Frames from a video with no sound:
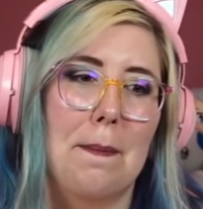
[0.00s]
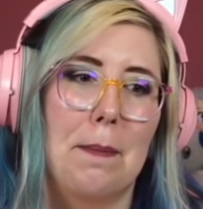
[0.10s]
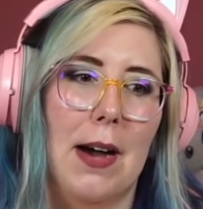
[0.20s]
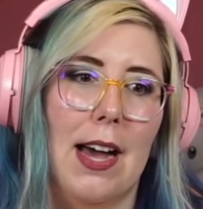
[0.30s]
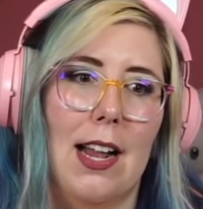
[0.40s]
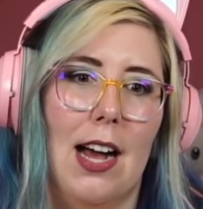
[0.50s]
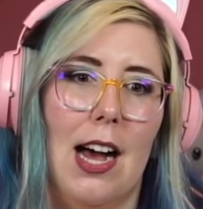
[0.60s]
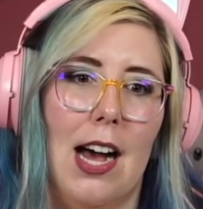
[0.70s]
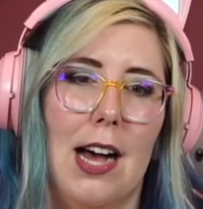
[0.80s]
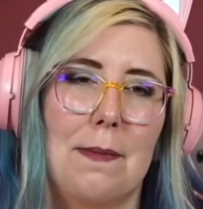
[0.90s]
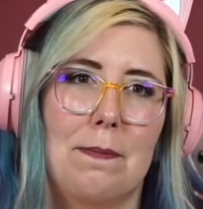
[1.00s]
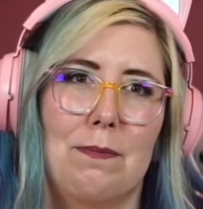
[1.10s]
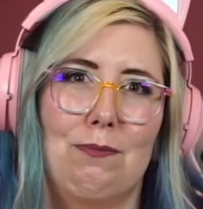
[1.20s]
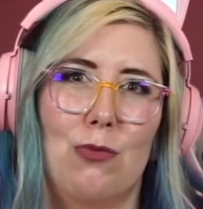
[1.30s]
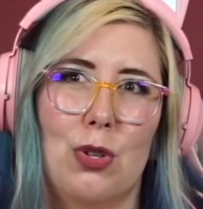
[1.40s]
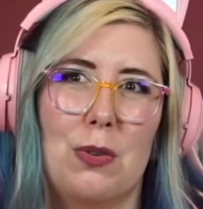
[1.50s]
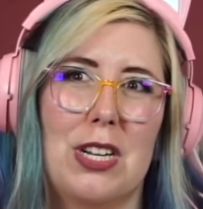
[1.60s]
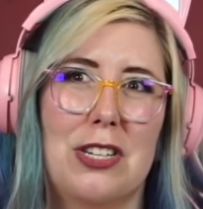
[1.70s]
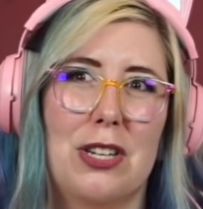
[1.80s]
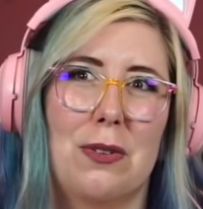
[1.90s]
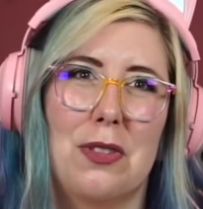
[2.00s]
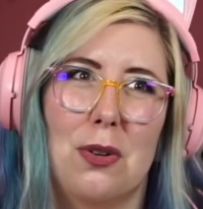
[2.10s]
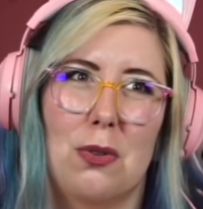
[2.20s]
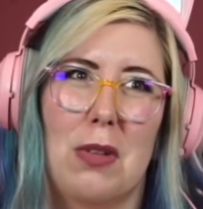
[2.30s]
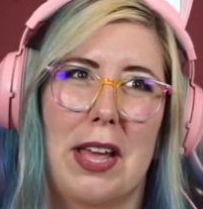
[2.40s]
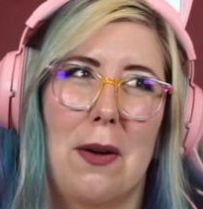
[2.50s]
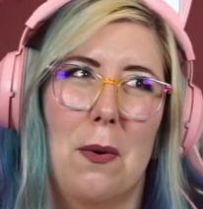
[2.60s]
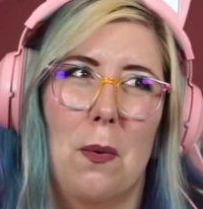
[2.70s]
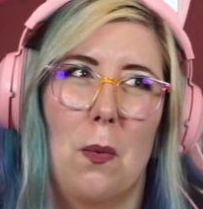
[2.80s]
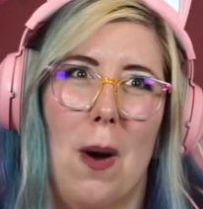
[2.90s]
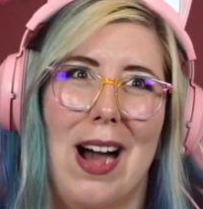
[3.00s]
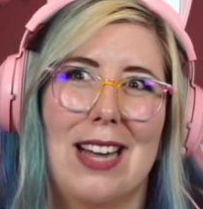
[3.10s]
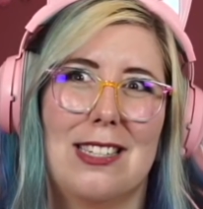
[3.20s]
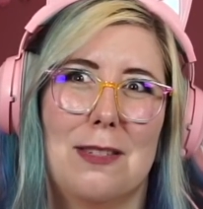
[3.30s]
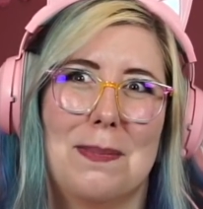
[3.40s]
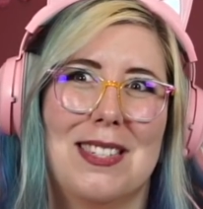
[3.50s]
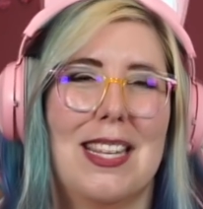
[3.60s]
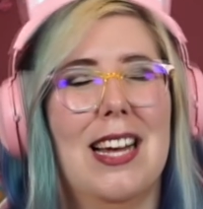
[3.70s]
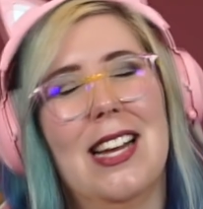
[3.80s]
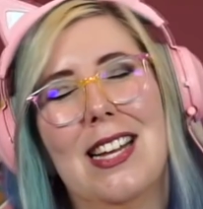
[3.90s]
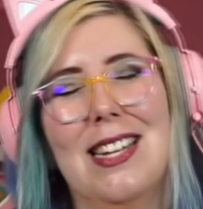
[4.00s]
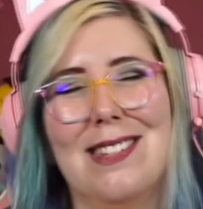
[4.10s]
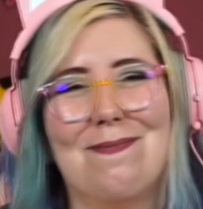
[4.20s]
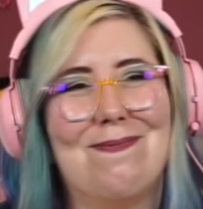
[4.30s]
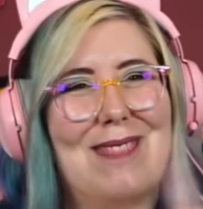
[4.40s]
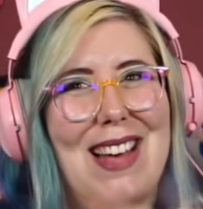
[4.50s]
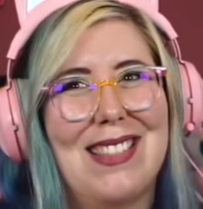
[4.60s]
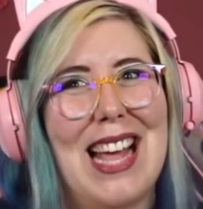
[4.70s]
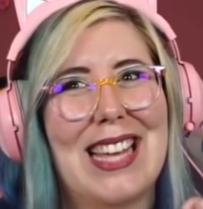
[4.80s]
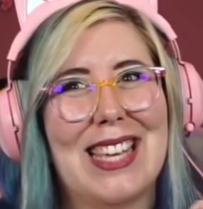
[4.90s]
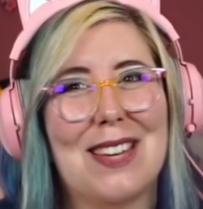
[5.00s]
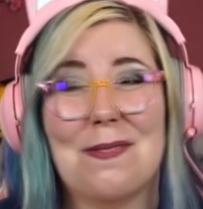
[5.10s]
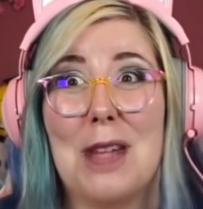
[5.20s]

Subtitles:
but wouldn't want to deal with those, like, wasps. No, thank you.